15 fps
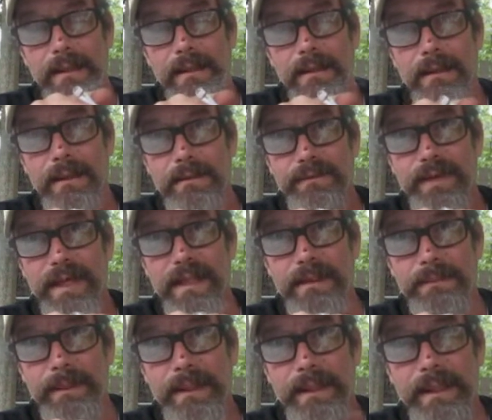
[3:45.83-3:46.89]
Las Vegas
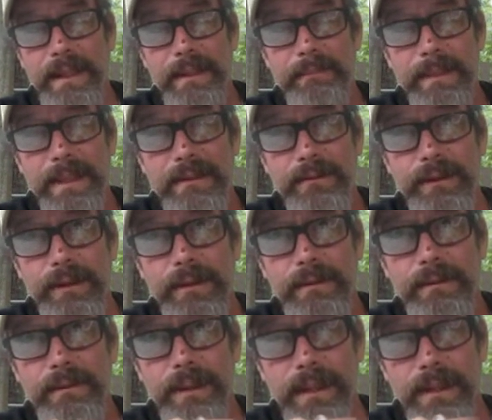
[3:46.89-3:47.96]
PD, Metro,
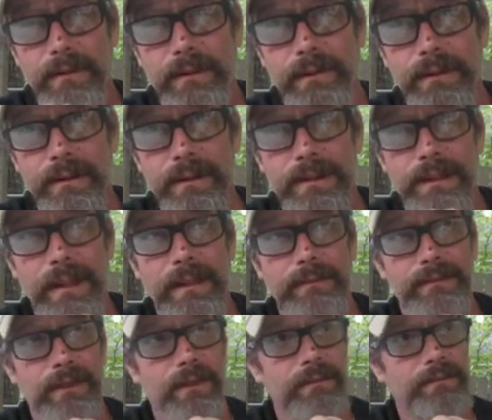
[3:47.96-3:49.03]
including the
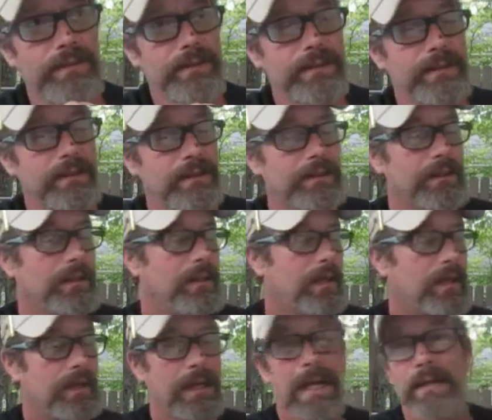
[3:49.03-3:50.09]
sheriff's office,
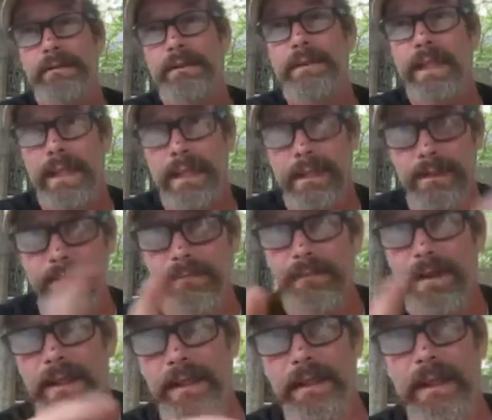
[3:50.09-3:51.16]
are now sick of the
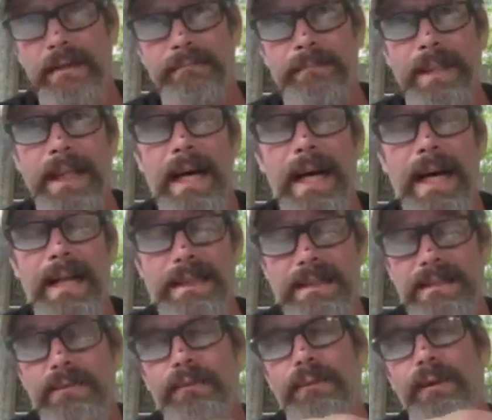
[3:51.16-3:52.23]
fucking FBI's.
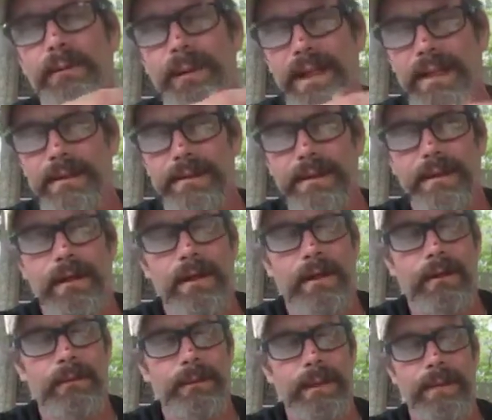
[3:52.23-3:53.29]
What we used to
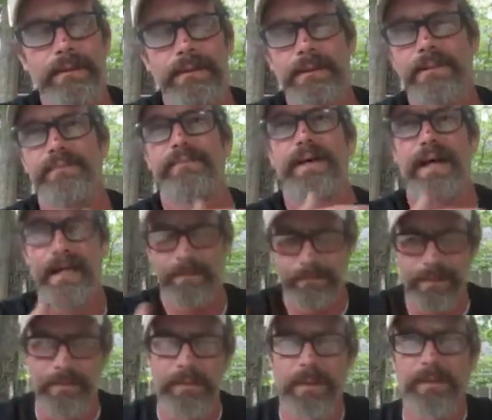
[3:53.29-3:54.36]
call, when I was a Fed,
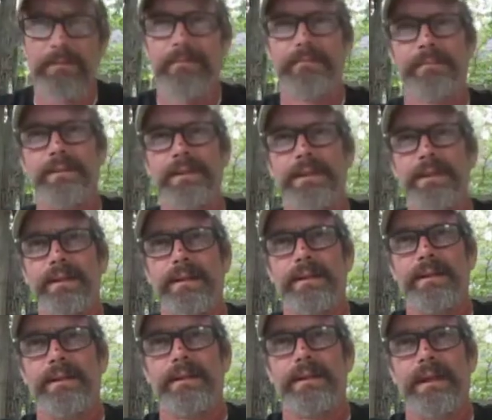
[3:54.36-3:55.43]
remember,
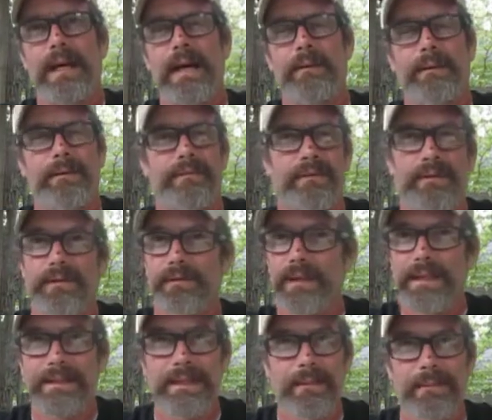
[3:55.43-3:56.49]
I worked for 3
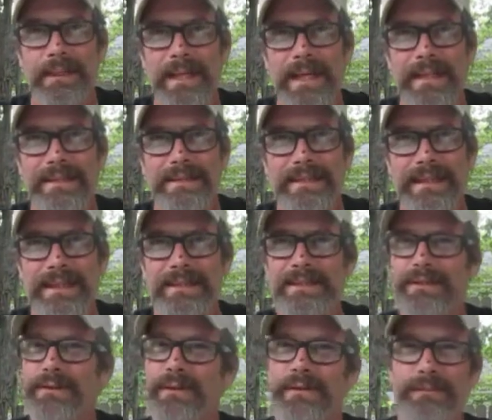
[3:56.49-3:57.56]
separate agencies.
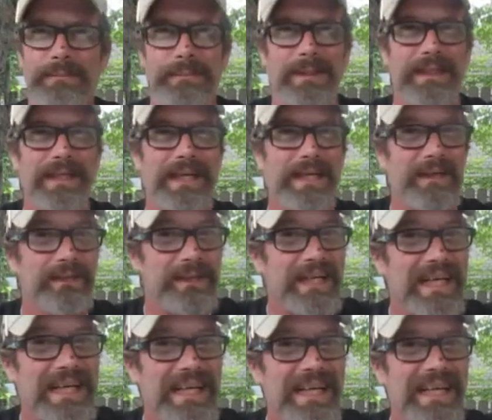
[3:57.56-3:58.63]
2 of them were
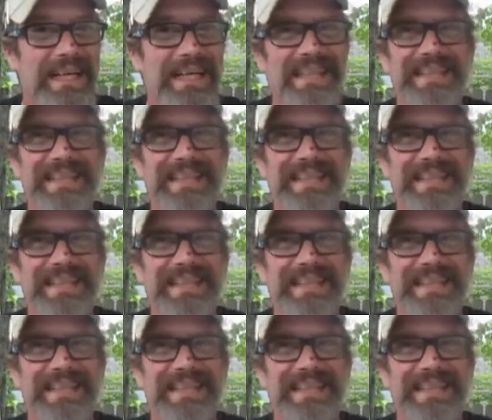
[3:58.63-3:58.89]
DOD.